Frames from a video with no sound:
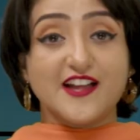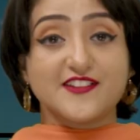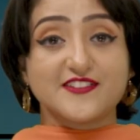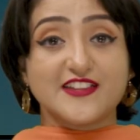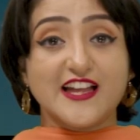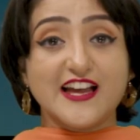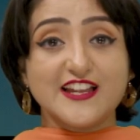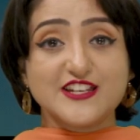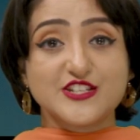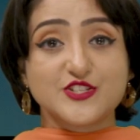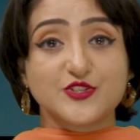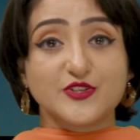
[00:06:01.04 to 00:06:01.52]
has
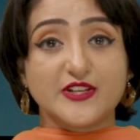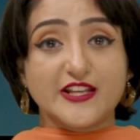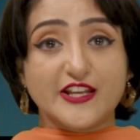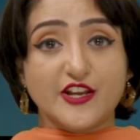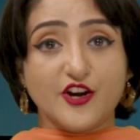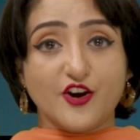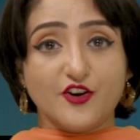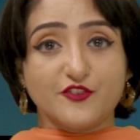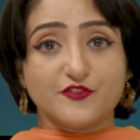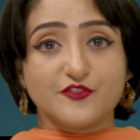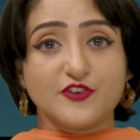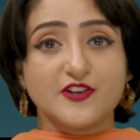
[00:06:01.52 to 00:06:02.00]
had to lay
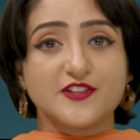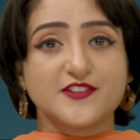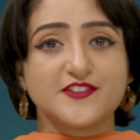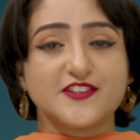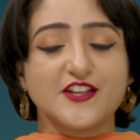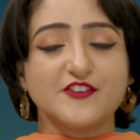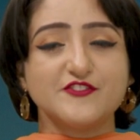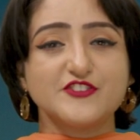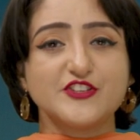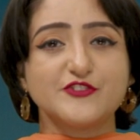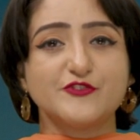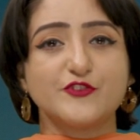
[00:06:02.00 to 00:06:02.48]
off
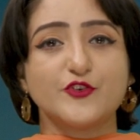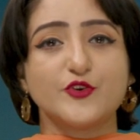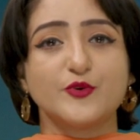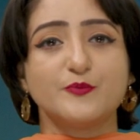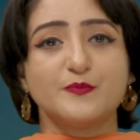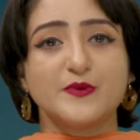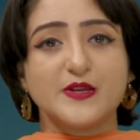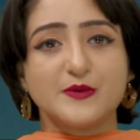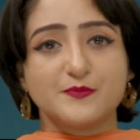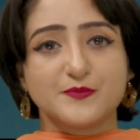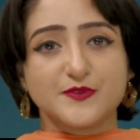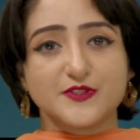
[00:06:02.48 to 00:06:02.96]
74
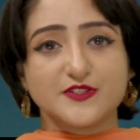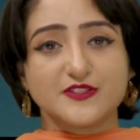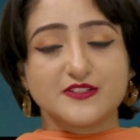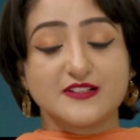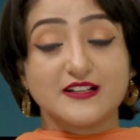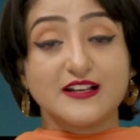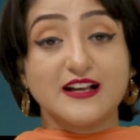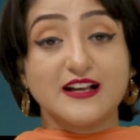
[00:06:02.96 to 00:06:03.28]
people,